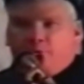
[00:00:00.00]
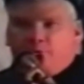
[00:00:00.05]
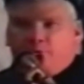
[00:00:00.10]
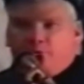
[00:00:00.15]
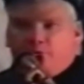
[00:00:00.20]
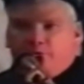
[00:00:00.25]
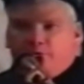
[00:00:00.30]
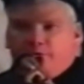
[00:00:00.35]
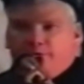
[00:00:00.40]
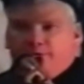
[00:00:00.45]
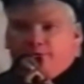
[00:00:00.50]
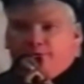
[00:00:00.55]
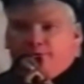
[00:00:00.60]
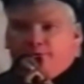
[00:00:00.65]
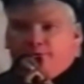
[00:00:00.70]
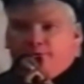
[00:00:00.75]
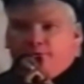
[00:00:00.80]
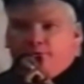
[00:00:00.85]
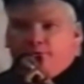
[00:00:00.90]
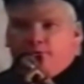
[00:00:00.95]
some of them are,
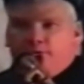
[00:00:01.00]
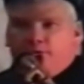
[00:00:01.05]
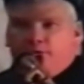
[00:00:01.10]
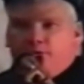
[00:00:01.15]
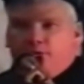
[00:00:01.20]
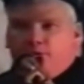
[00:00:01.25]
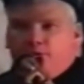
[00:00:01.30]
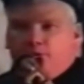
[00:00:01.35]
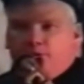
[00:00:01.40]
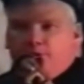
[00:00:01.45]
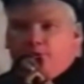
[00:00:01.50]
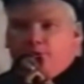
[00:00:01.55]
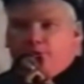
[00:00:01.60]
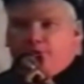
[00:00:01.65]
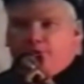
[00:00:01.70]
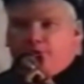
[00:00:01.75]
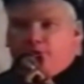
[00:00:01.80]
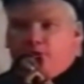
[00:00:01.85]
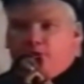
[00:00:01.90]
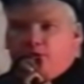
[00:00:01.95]
uh, uh, were
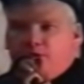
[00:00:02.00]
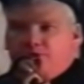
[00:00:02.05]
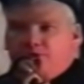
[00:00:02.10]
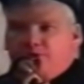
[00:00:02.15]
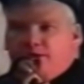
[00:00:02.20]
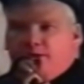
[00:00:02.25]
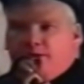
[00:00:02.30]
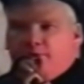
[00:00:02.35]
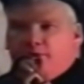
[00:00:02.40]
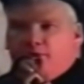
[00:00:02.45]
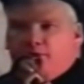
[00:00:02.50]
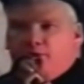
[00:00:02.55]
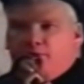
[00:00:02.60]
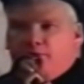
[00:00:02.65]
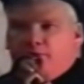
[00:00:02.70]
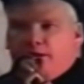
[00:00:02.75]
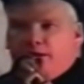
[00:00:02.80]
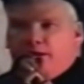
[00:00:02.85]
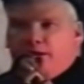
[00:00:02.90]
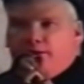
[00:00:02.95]
built a long time
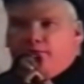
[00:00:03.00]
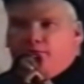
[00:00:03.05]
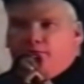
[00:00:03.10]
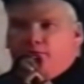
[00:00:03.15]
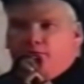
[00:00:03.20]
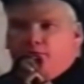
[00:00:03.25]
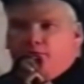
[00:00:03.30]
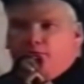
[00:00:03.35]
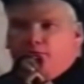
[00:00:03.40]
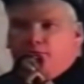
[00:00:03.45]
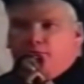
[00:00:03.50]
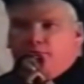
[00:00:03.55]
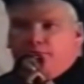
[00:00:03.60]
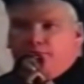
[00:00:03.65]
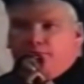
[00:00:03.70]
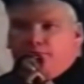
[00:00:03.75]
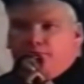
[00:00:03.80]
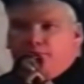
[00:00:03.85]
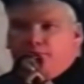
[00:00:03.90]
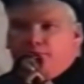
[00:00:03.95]
ago, back oh,
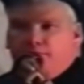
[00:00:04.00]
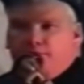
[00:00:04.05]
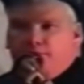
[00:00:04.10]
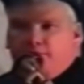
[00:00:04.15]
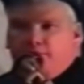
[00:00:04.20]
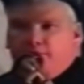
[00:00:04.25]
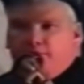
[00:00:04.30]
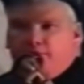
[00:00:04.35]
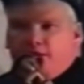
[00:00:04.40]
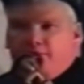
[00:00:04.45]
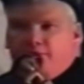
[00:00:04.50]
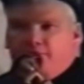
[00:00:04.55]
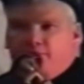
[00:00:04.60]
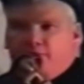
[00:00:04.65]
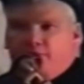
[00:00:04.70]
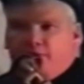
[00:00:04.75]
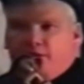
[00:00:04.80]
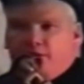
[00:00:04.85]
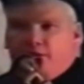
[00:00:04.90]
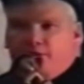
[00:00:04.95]

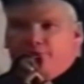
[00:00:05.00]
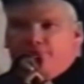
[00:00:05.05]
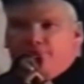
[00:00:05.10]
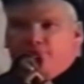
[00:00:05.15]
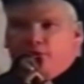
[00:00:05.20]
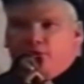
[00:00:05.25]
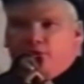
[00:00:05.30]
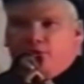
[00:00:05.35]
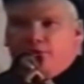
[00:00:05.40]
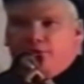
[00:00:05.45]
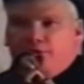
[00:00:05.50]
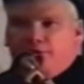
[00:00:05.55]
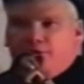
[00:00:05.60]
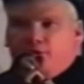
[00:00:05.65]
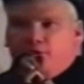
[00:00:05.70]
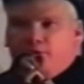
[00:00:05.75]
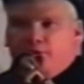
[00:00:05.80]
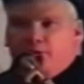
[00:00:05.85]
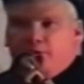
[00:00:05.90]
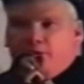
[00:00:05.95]
35, 40 years ago, and
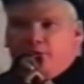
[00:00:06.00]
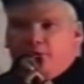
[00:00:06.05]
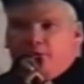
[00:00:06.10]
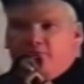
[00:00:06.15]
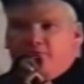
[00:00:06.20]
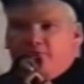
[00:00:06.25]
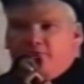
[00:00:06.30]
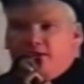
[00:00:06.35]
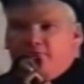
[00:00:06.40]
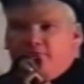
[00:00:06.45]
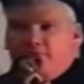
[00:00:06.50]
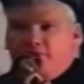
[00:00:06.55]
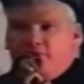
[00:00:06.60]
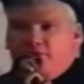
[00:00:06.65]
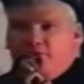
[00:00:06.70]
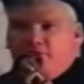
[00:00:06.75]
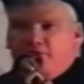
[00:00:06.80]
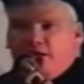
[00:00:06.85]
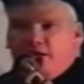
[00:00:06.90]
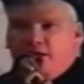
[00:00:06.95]
they're only maybe
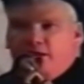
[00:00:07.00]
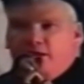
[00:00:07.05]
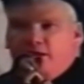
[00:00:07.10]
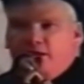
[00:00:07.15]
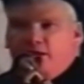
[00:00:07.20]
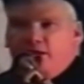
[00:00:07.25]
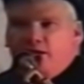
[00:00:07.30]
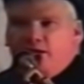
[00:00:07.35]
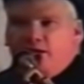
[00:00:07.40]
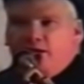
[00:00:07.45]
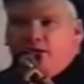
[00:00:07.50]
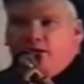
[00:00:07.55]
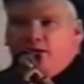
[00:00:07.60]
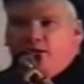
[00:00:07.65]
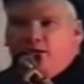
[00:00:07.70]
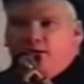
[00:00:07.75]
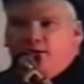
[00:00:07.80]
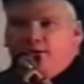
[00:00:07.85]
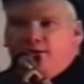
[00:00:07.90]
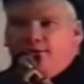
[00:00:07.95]
500 feet.
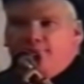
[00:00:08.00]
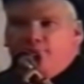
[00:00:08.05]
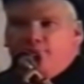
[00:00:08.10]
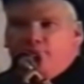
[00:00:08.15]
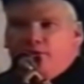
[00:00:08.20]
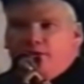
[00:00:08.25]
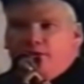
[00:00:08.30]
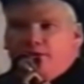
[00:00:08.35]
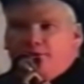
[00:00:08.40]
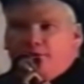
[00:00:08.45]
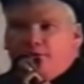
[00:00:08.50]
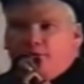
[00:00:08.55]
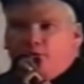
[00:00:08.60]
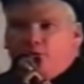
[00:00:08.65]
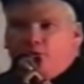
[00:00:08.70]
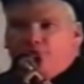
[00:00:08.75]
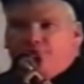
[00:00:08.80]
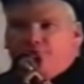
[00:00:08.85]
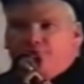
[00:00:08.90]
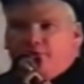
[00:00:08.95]
Um, and
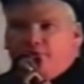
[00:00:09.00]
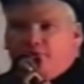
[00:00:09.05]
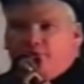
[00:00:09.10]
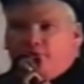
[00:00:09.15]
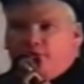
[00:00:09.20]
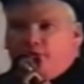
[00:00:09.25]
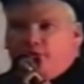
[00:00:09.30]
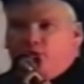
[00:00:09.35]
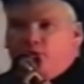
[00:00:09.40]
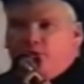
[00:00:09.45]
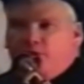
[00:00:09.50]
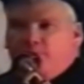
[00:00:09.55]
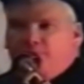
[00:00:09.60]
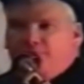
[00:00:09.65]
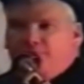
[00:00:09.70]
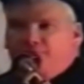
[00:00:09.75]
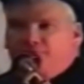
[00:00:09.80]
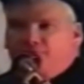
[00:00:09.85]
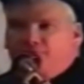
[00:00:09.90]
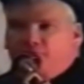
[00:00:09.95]
they're mostly for
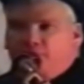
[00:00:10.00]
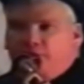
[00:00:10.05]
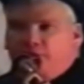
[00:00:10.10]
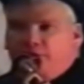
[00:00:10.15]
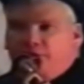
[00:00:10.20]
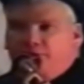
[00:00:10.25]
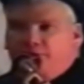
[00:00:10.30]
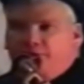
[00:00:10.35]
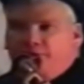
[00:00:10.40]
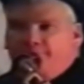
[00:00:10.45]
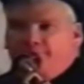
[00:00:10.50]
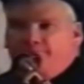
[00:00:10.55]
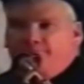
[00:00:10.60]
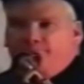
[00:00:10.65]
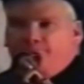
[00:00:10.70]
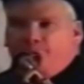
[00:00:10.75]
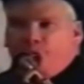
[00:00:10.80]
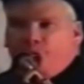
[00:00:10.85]
equipment storage.